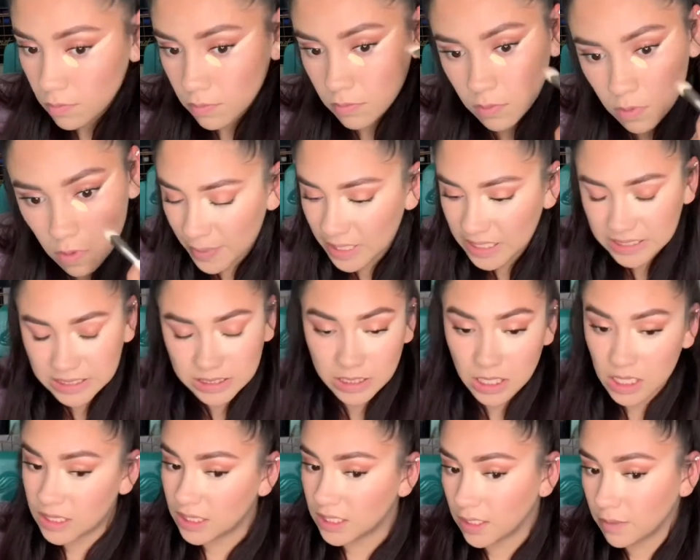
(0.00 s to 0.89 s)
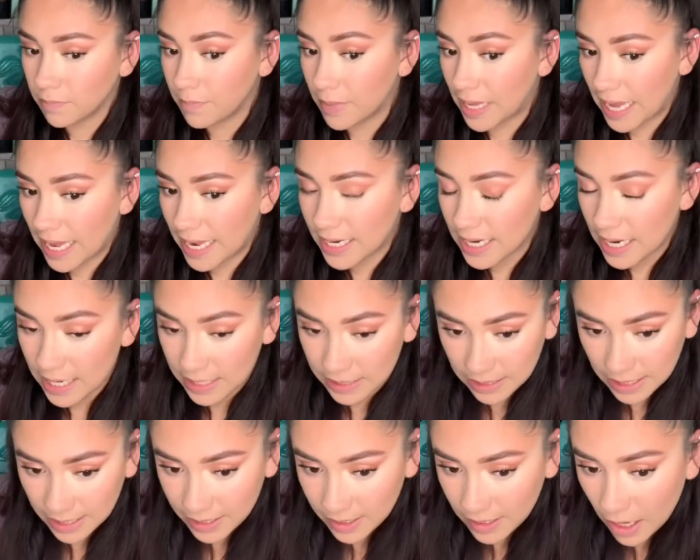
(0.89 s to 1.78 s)
It's nothing bad. I
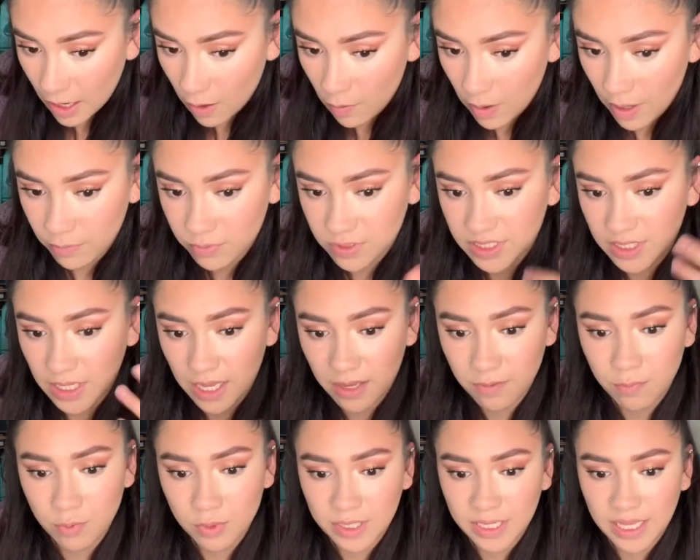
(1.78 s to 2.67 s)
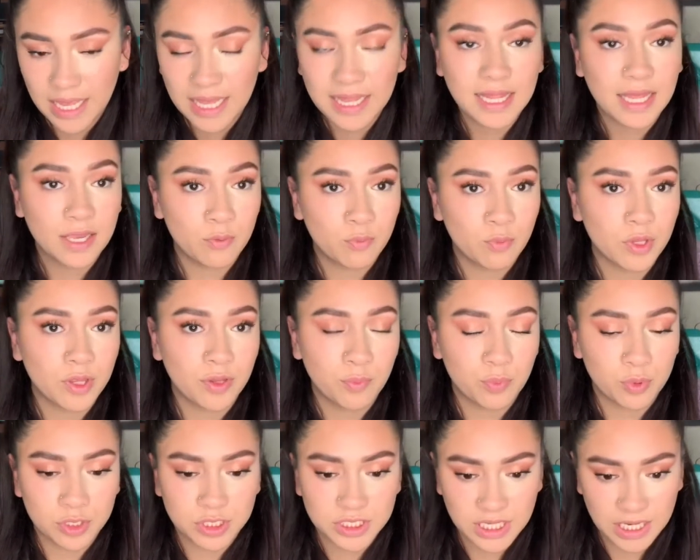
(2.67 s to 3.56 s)
like how I was able to get like really
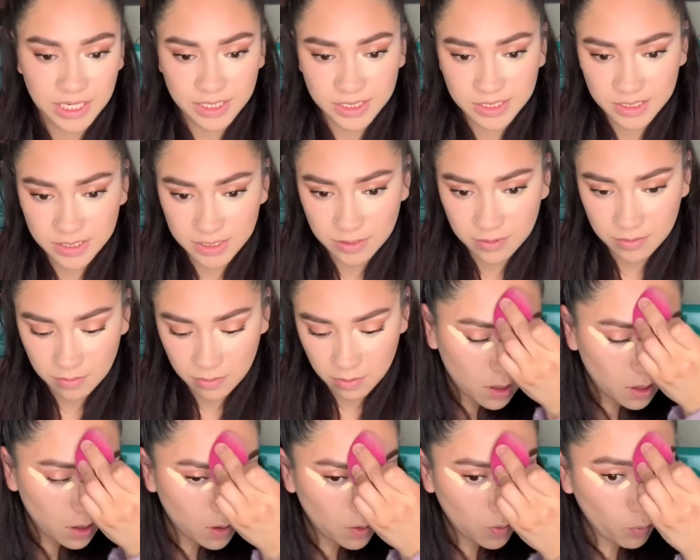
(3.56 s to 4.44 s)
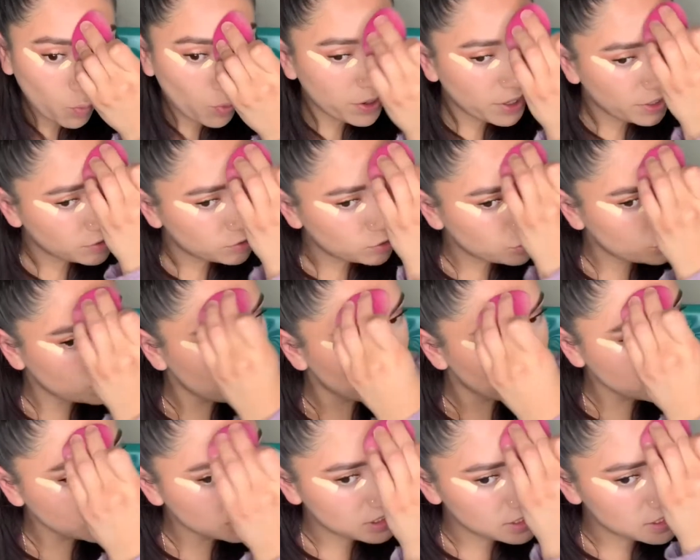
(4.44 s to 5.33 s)
precise. What I do notice
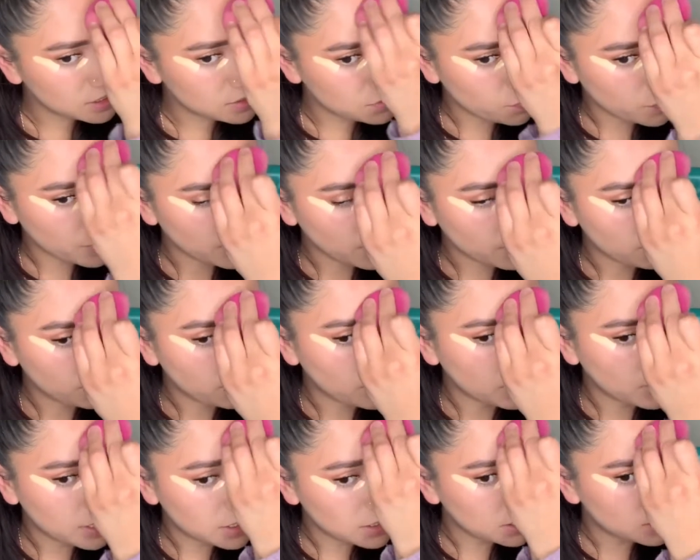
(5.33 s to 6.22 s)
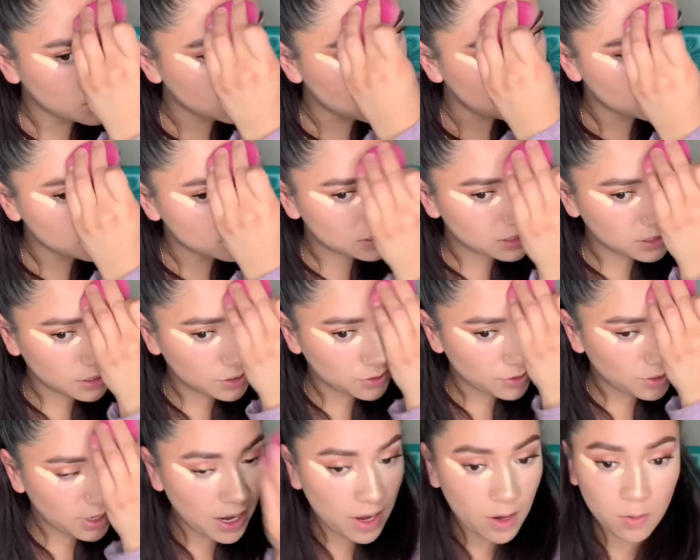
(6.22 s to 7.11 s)
is when I blend the concealer
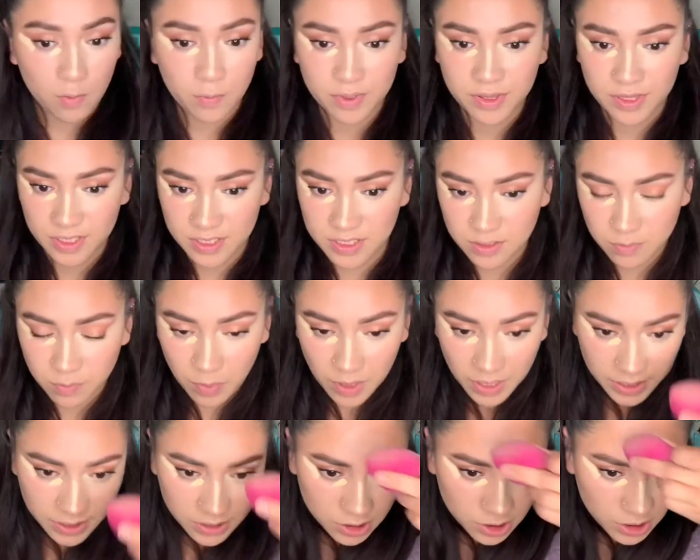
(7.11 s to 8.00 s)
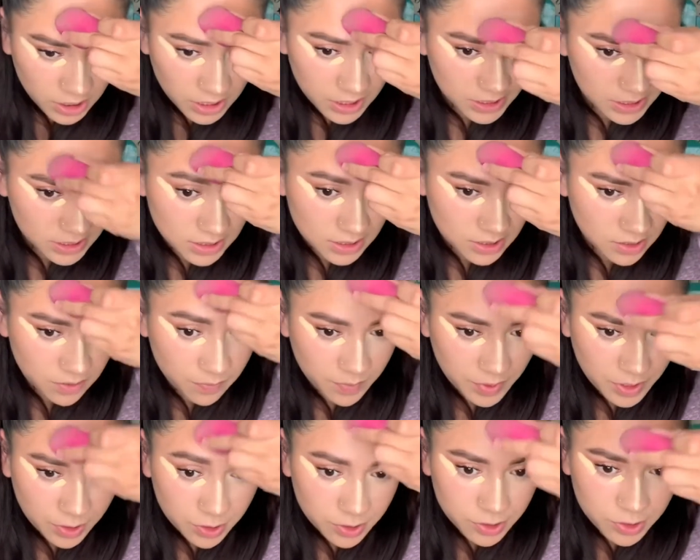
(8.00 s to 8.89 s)
out with the sponge, it
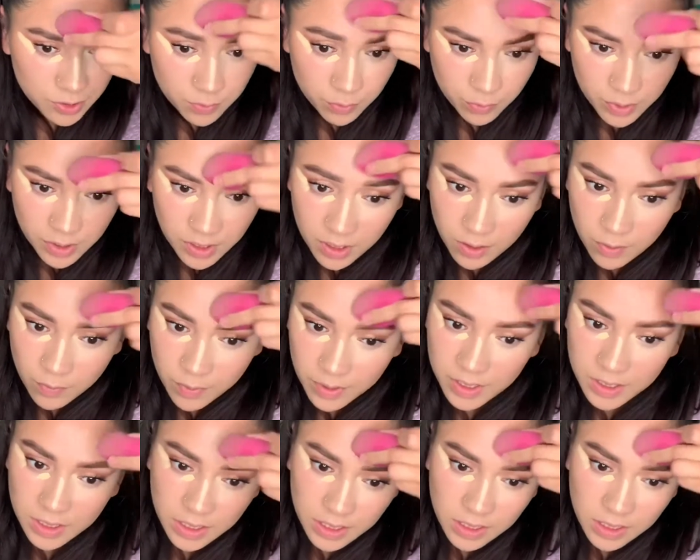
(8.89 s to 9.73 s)
disappears really quickly.